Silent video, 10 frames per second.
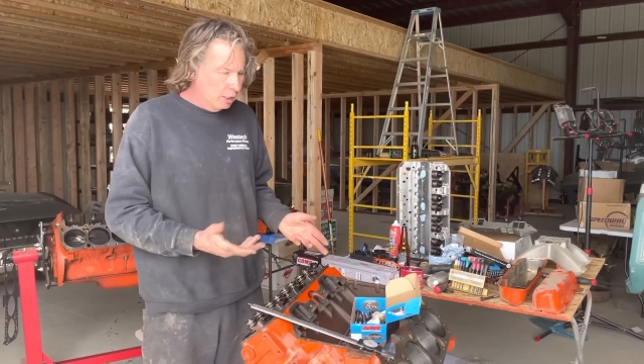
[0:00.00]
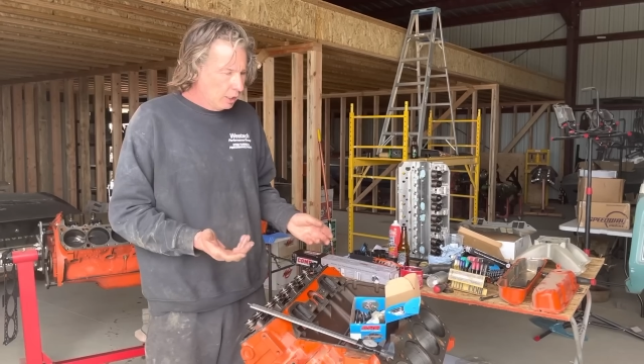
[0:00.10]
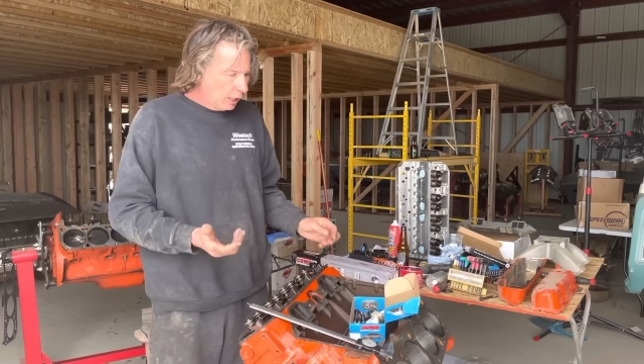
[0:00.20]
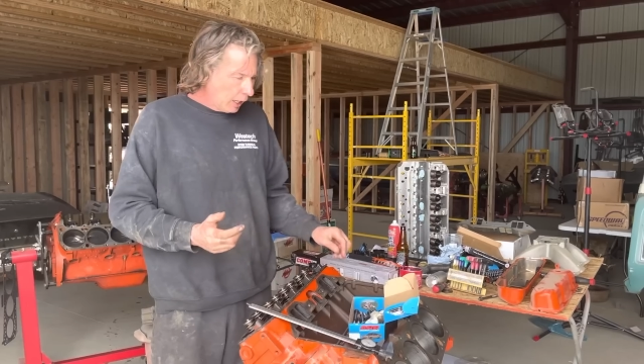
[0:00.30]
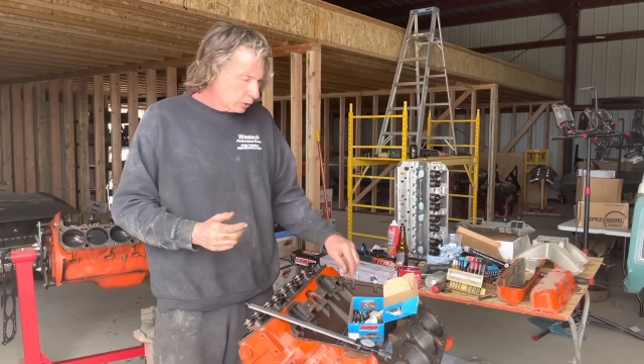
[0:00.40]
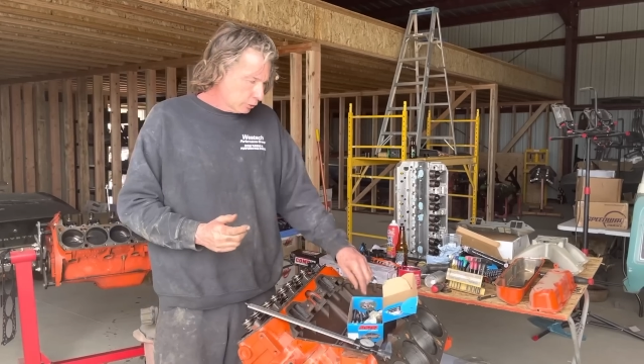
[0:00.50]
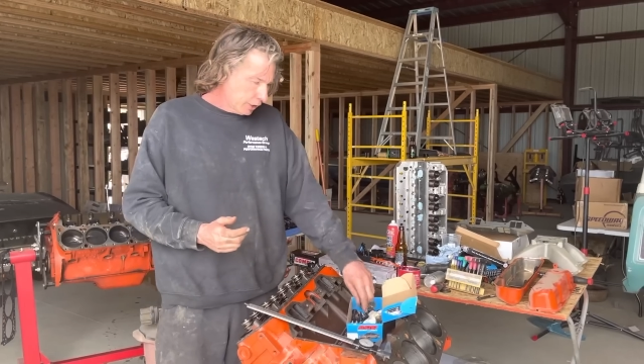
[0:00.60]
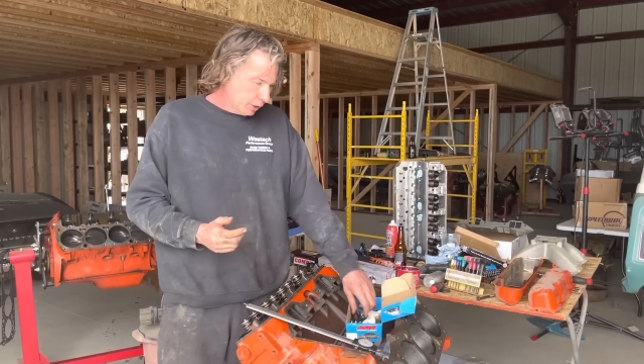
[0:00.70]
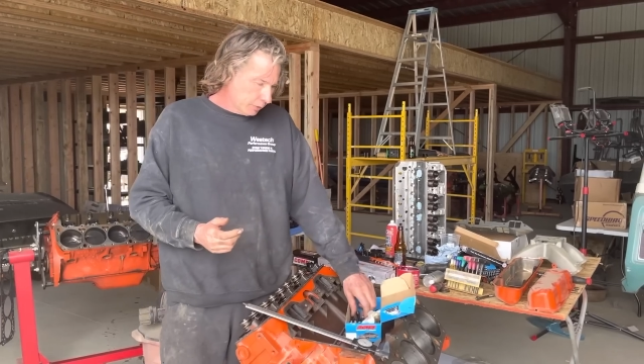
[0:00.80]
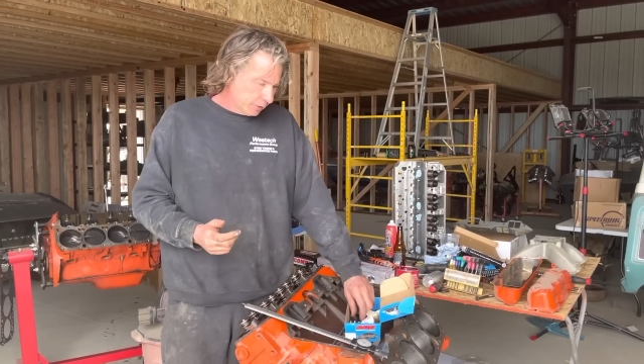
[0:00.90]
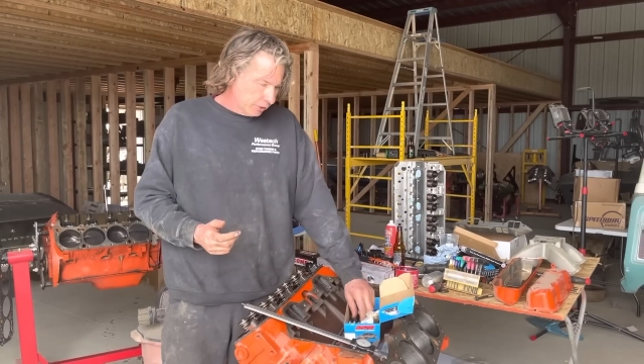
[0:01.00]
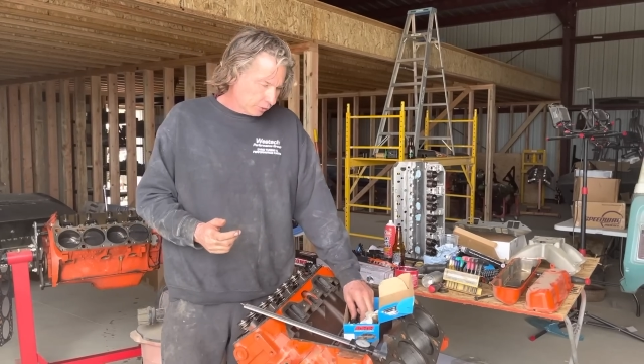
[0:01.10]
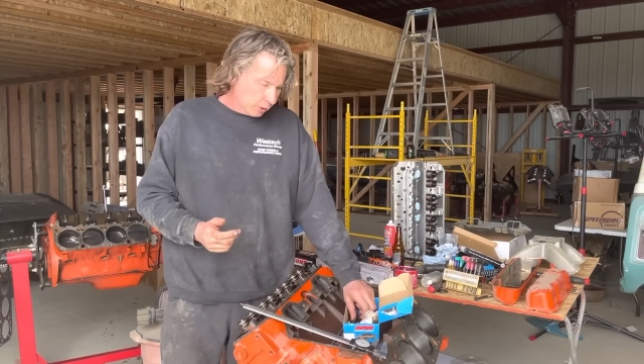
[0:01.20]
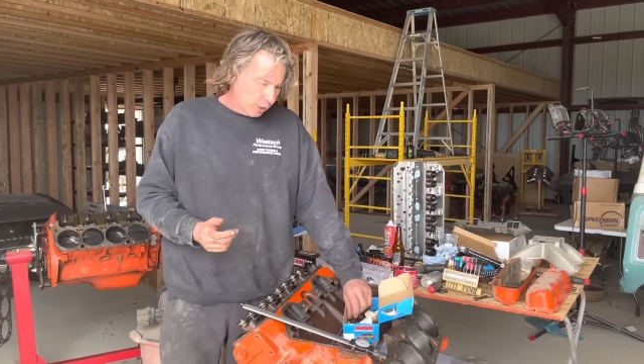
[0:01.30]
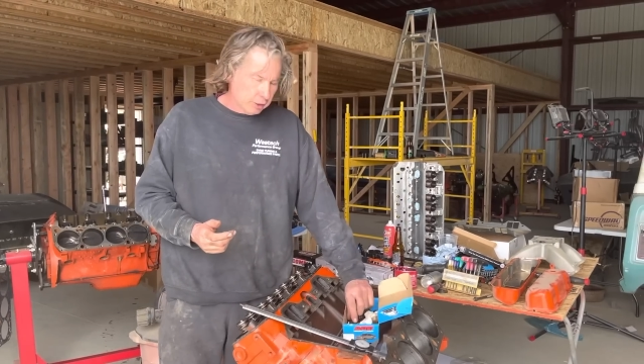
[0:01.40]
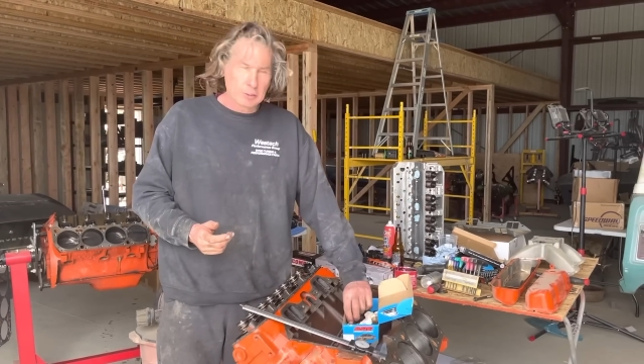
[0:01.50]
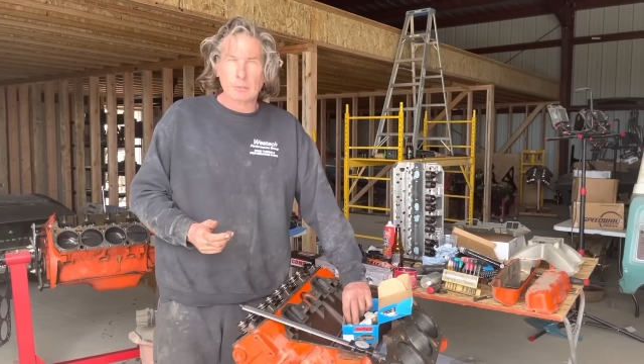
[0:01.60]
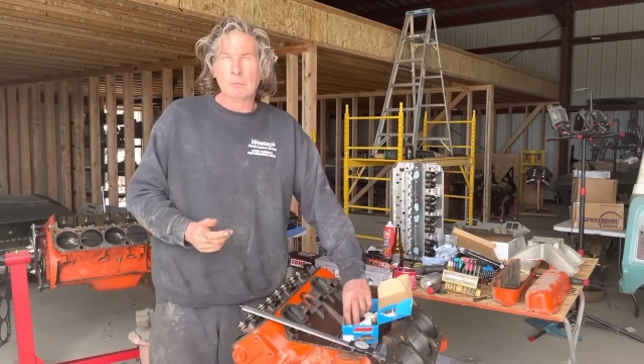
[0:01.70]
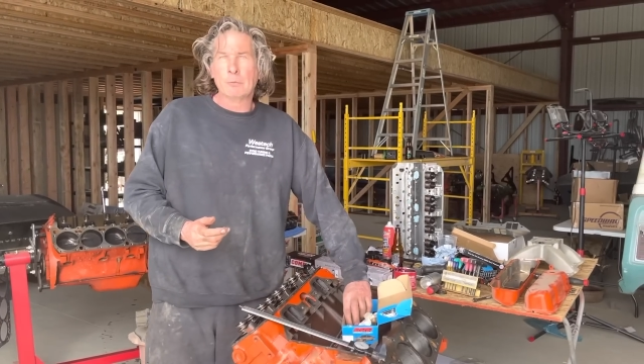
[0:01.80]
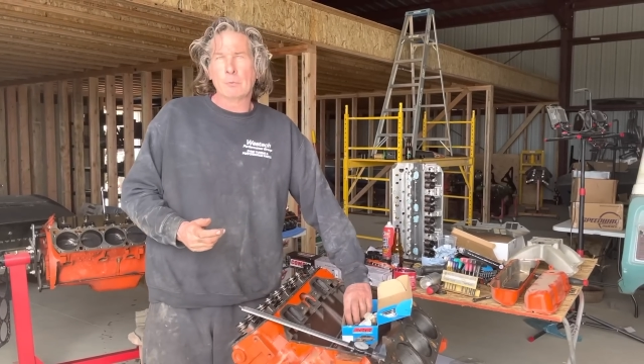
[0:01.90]
I don't care if these are
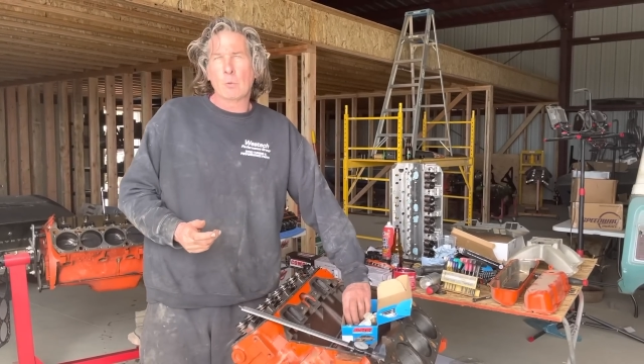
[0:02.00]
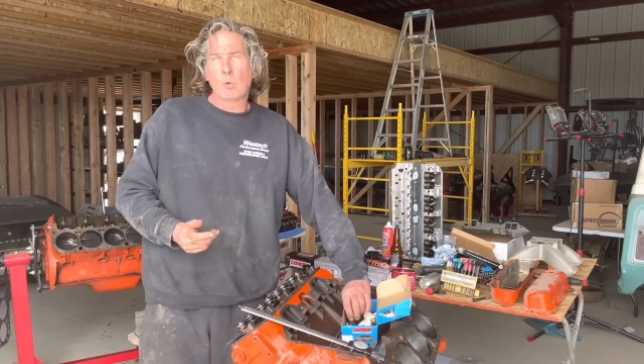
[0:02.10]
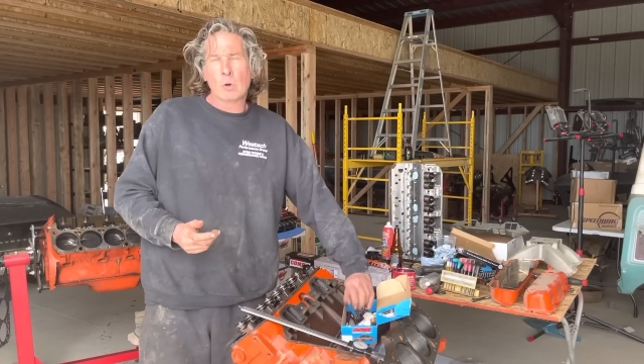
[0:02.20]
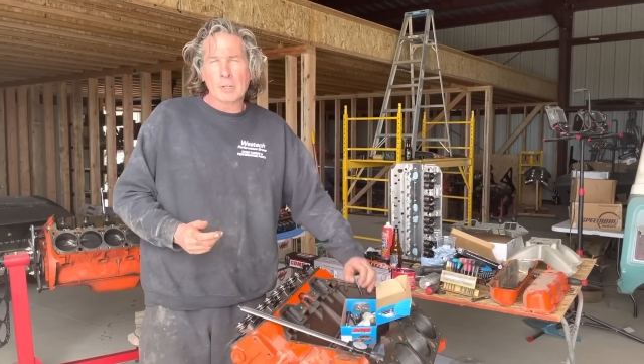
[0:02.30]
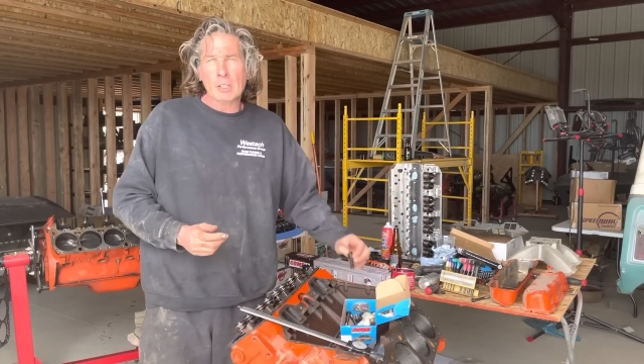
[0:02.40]
140